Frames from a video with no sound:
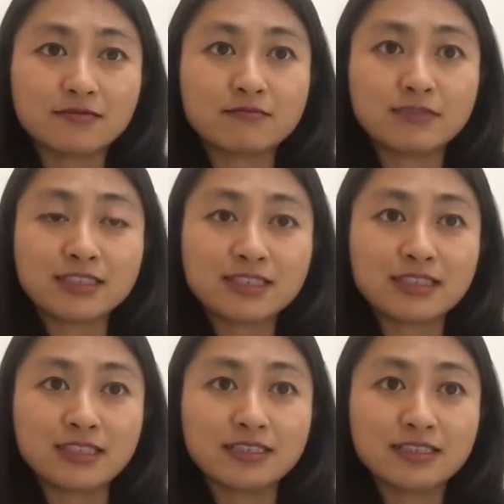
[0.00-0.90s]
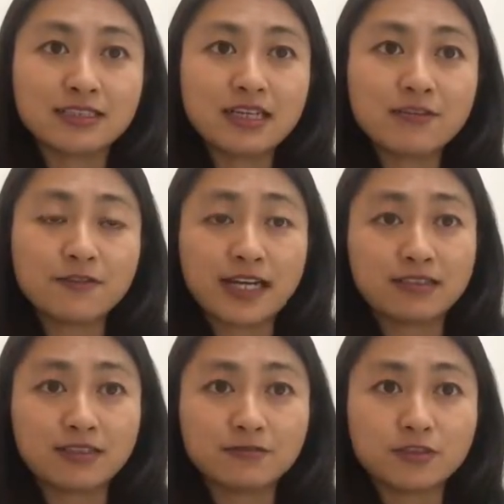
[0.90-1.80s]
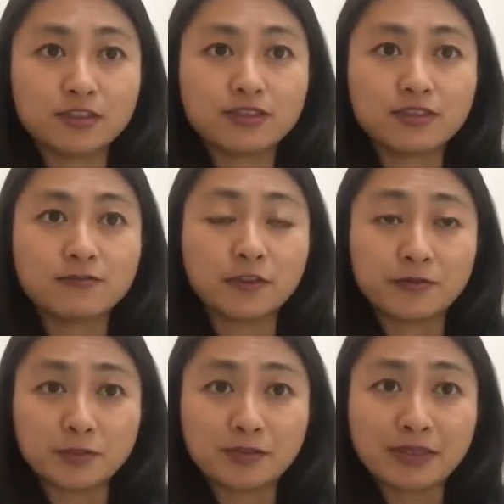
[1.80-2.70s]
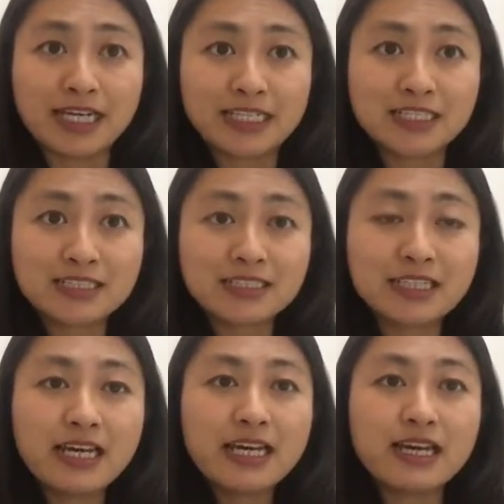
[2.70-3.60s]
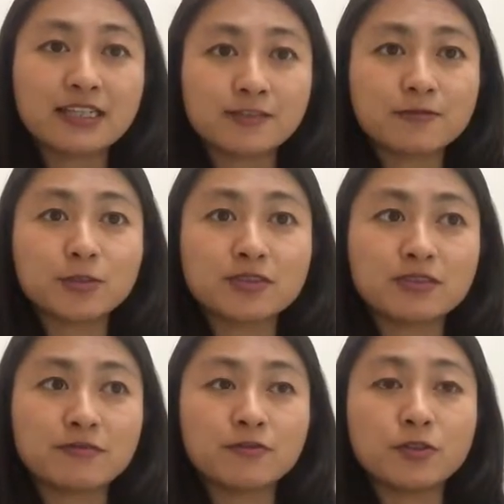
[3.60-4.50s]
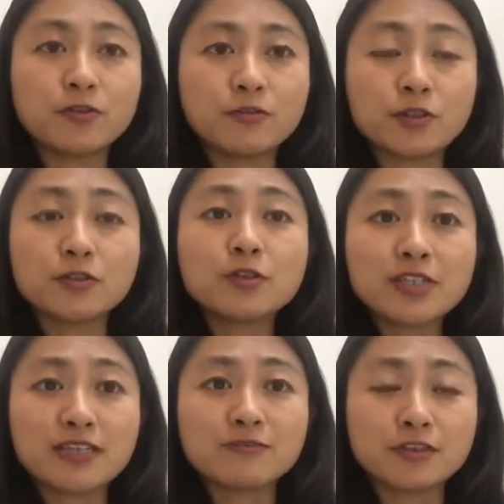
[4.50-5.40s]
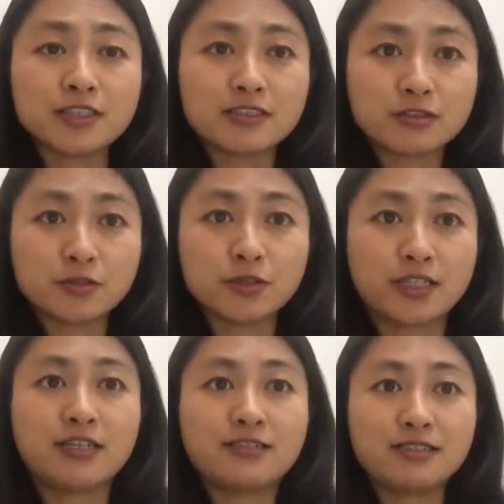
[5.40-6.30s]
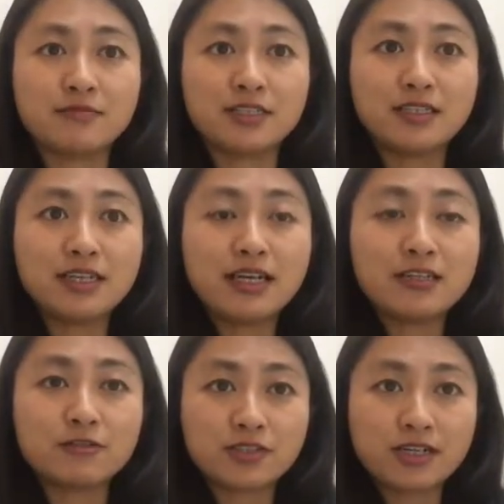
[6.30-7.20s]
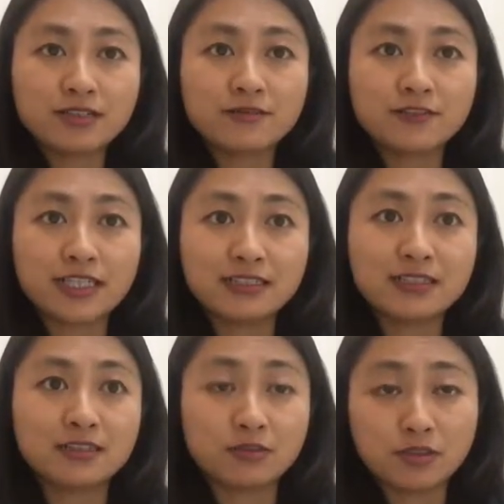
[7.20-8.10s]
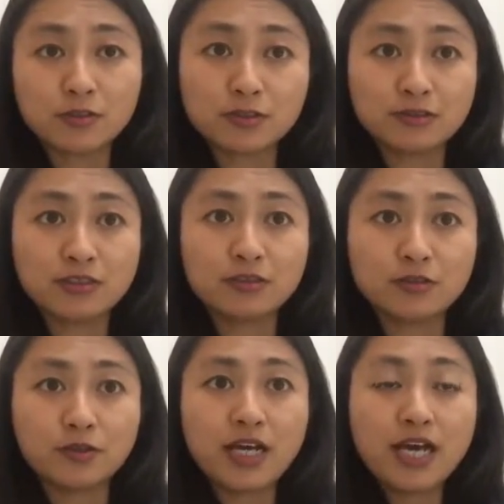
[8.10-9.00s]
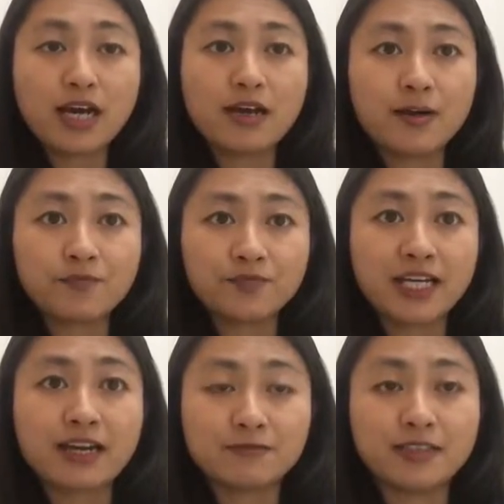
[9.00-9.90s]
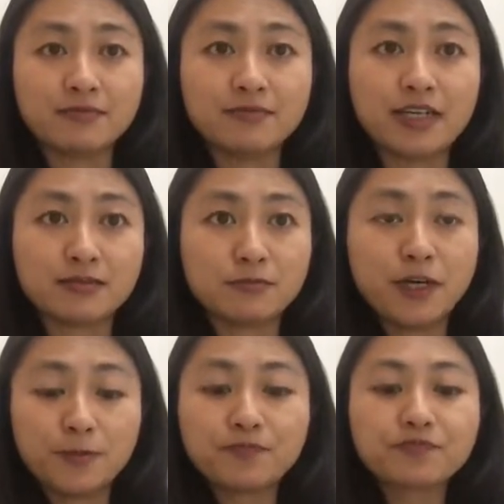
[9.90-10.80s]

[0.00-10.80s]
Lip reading: receipts, VAT invoices from your suppliers, and of course, for your invoice to your customer, you charge VAT, you also need to have them as well.